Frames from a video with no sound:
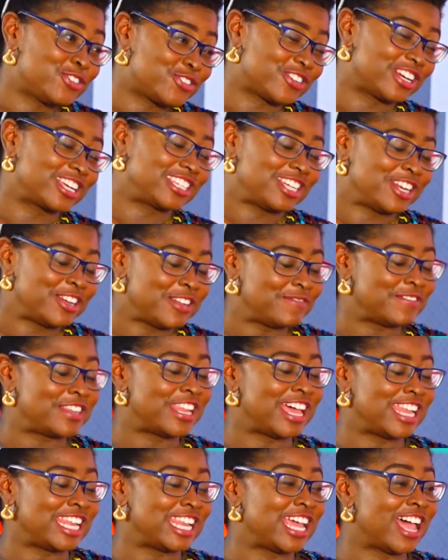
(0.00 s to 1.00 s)
instructor
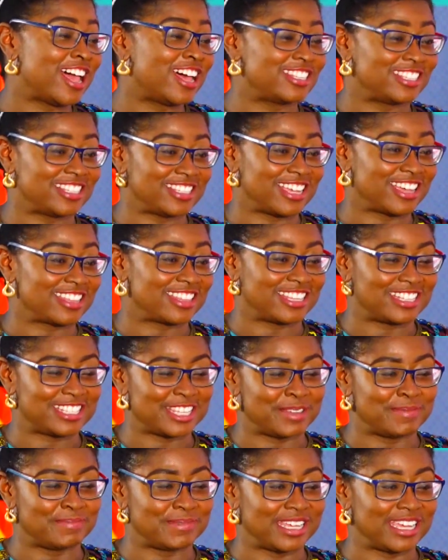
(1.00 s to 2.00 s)
even had a heart attack that
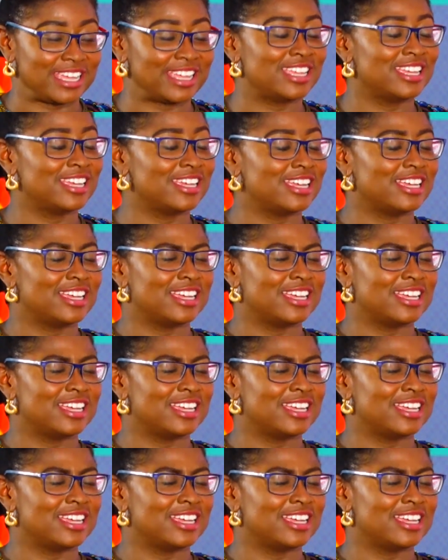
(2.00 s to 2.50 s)
same day.